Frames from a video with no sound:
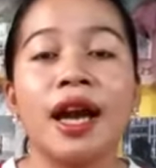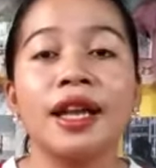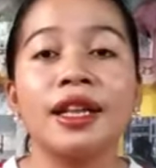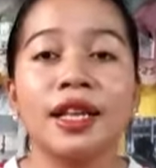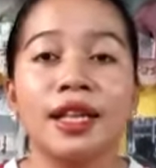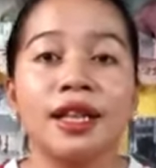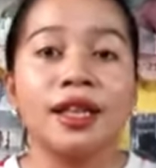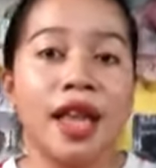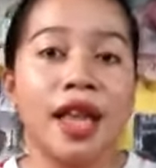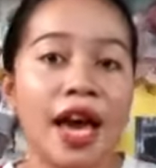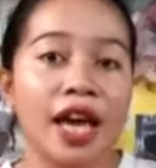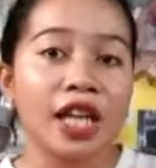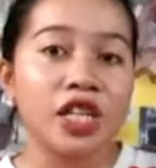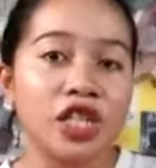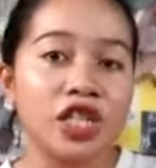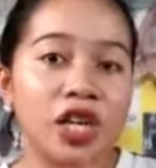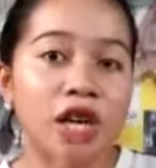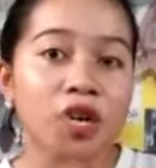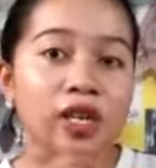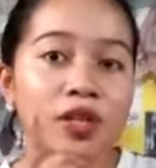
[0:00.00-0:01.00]
kindly
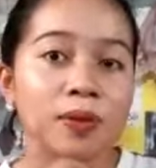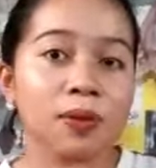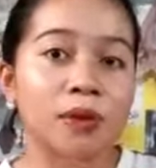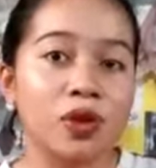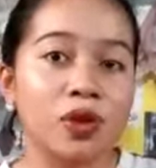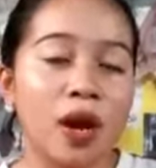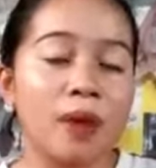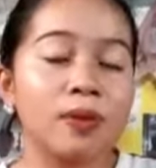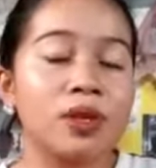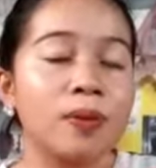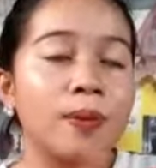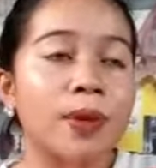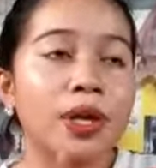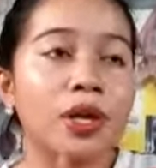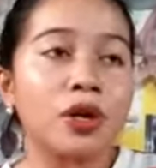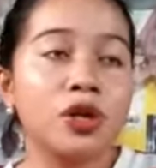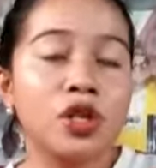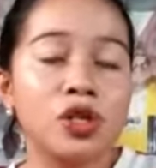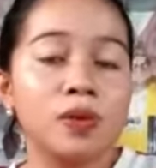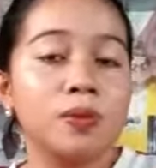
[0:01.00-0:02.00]
like, share, subscribe to
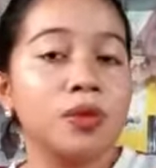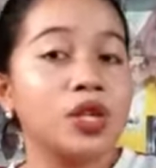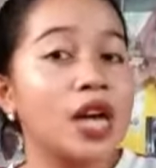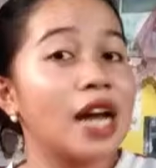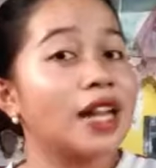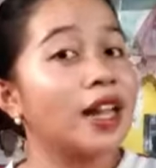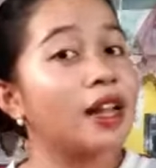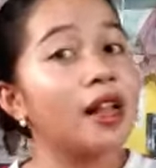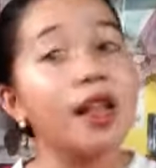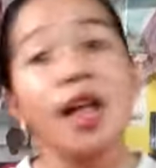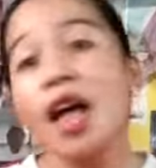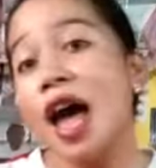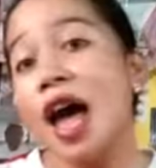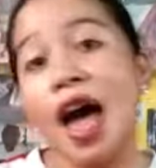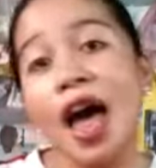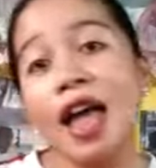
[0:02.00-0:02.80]
my YouTube channel,